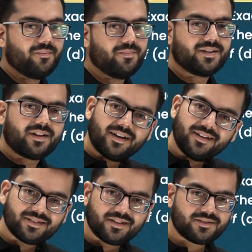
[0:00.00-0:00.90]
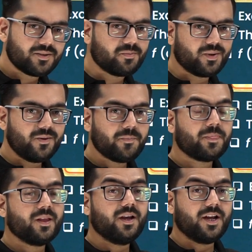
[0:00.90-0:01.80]
But the condition is simple.
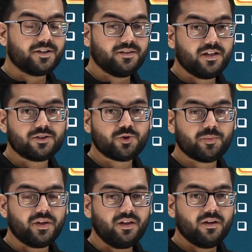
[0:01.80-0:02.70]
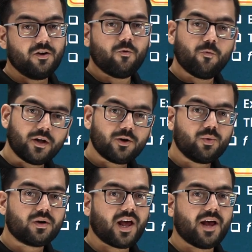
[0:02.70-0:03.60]
There should be one
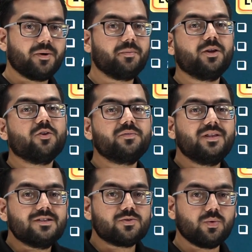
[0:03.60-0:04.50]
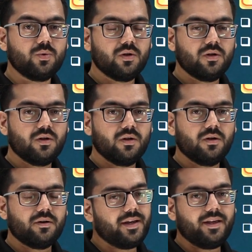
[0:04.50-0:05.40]
root lie between of these two,
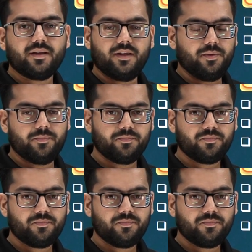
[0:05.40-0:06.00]
d and e.